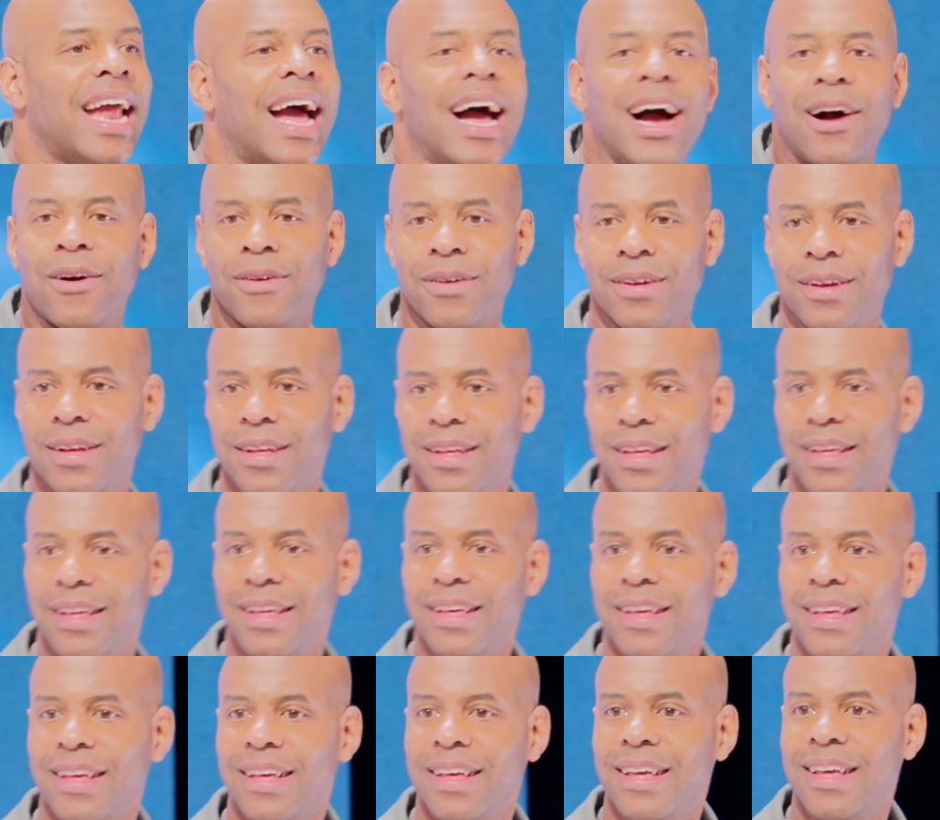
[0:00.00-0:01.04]
now,
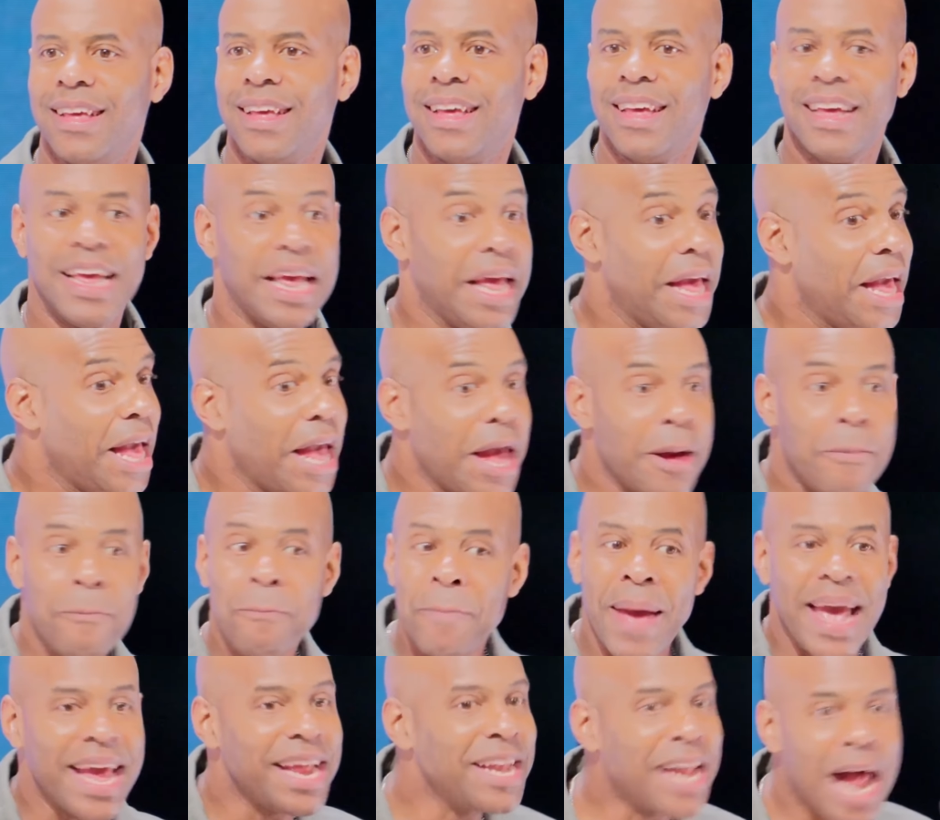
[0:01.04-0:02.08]
it
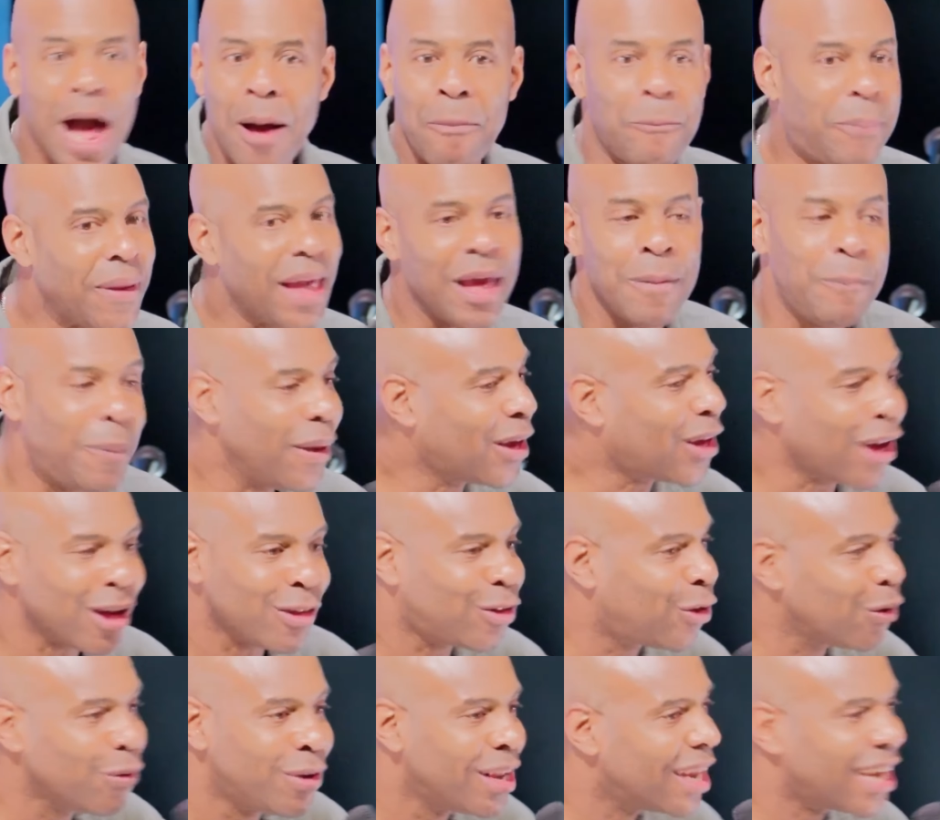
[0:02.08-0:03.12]
may not be
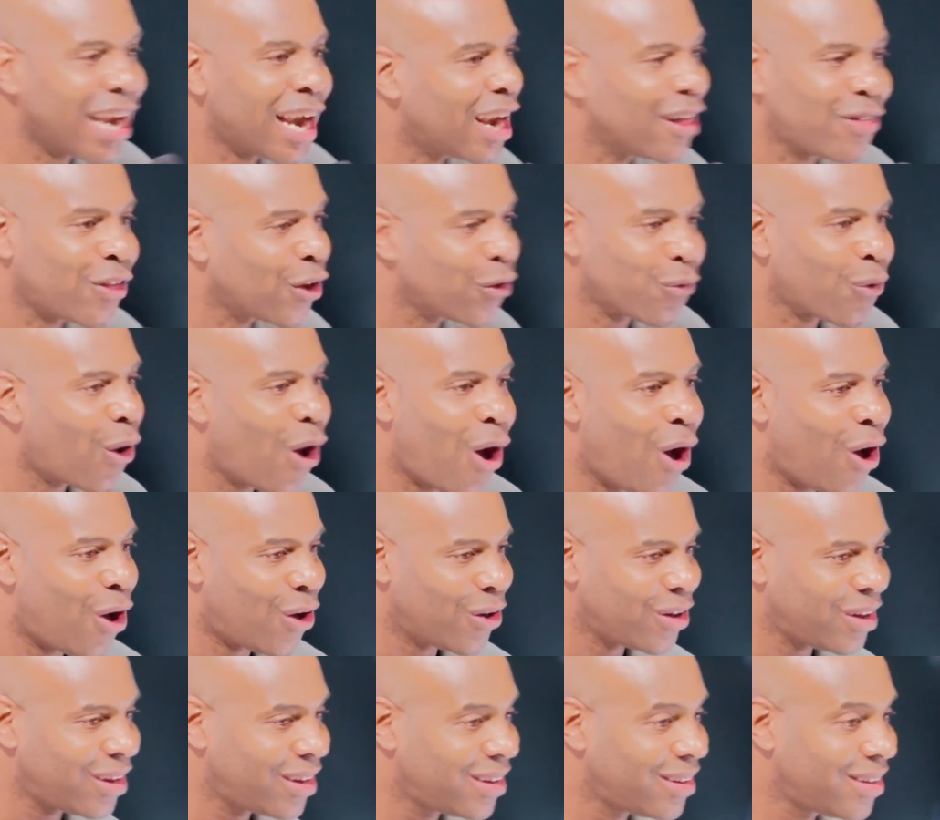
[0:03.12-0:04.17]
because you did anything
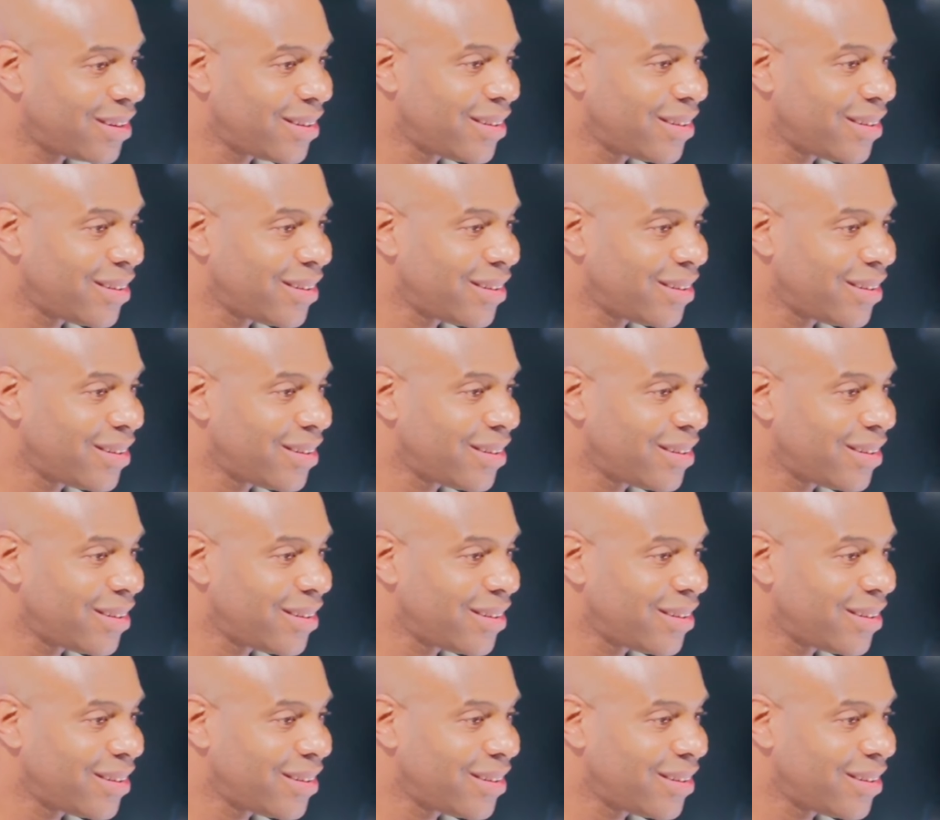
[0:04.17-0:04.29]
wrong.